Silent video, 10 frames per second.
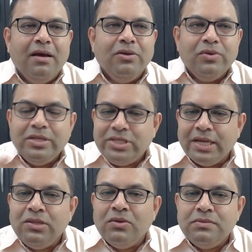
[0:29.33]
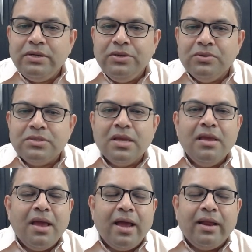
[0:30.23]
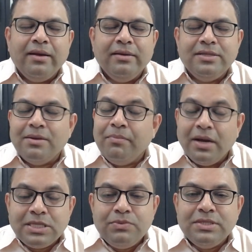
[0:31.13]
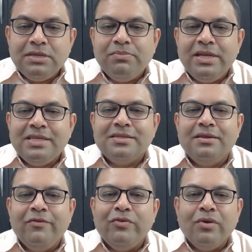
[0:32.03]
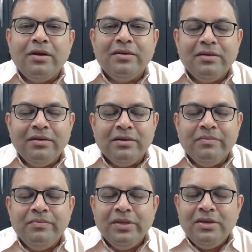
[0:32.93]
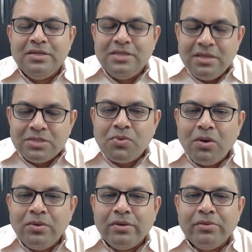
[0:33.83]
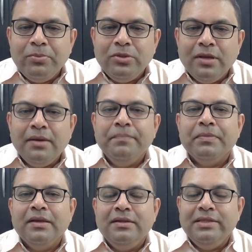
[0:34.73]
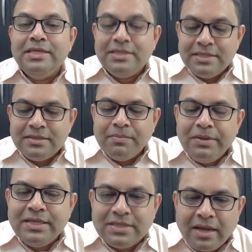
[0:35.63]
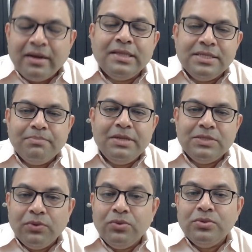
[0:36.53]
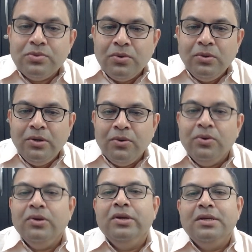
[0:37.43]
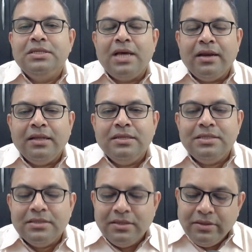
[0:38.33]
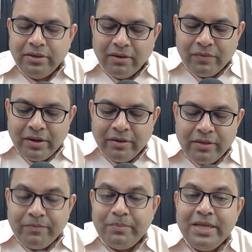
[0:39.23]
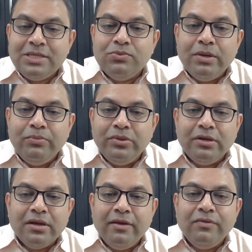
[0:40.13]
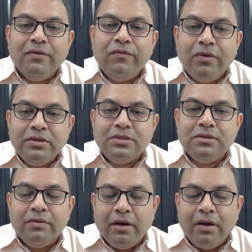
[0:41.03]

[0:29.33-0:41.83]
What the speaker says: you can check those videos, and it's a must visit place. If you are a serious follower of the Buddha, this is the place. Sarnath is a place, for those who don't know, Sarnath is the place where Buddha gave the first